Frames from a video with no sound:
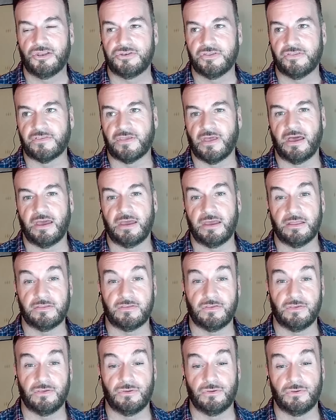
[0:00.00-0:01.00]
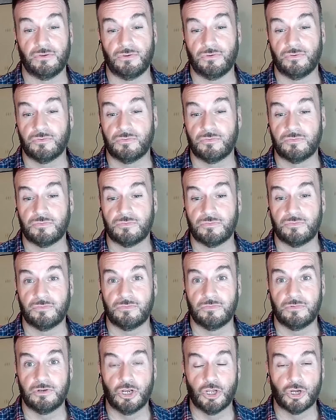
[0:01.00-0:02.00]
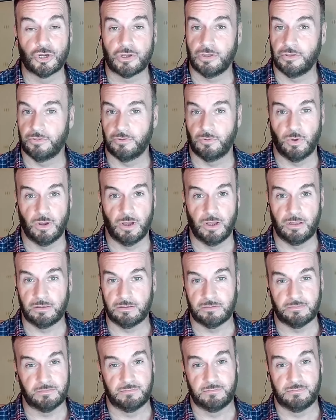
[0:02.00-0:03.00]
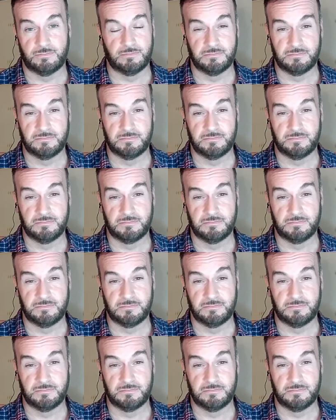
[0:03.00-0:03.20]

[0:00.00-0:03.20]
a desire to look at the world